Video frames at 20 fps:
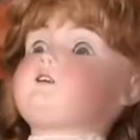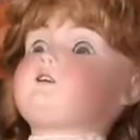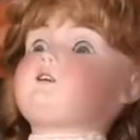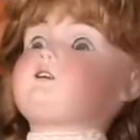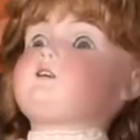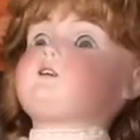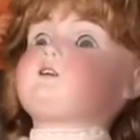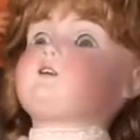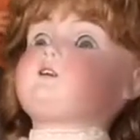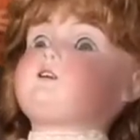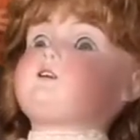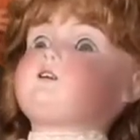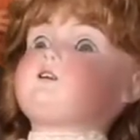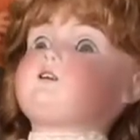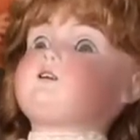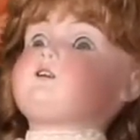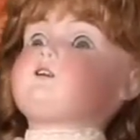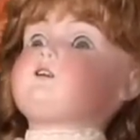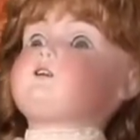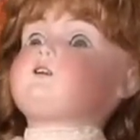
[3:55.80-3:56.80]

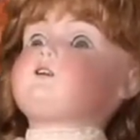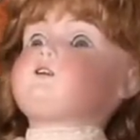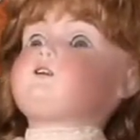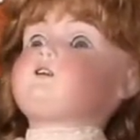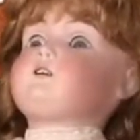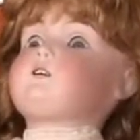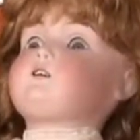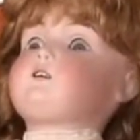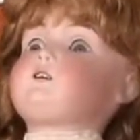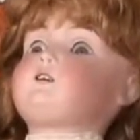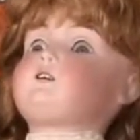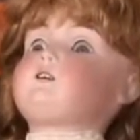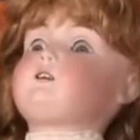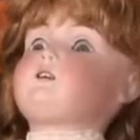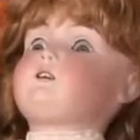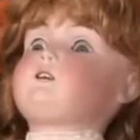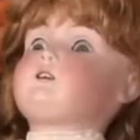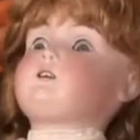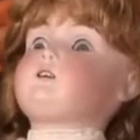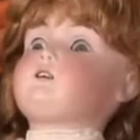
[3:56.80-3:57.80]

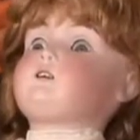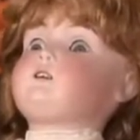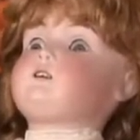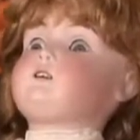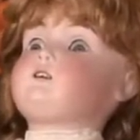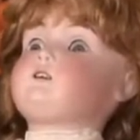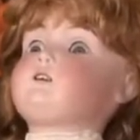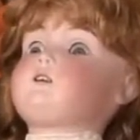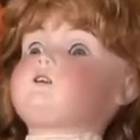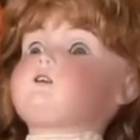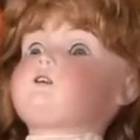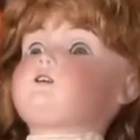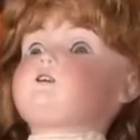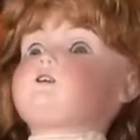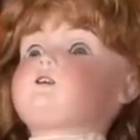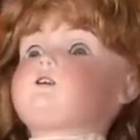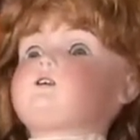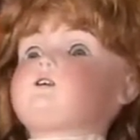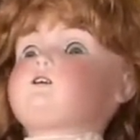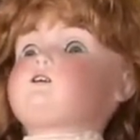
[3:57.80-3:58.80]

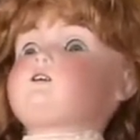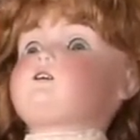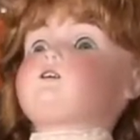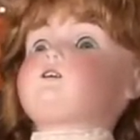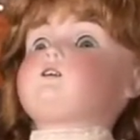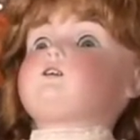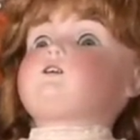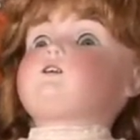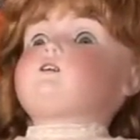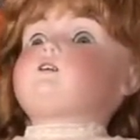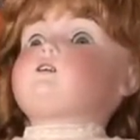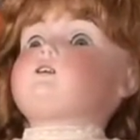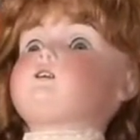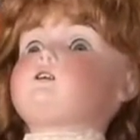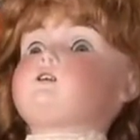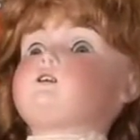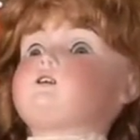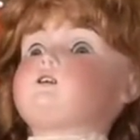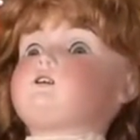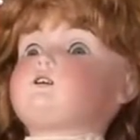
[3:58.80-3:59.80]

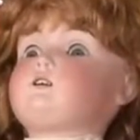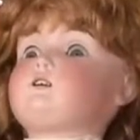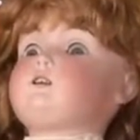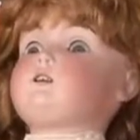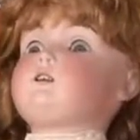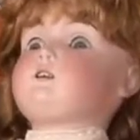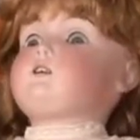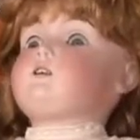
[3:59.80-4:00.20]
This person isn't speaking.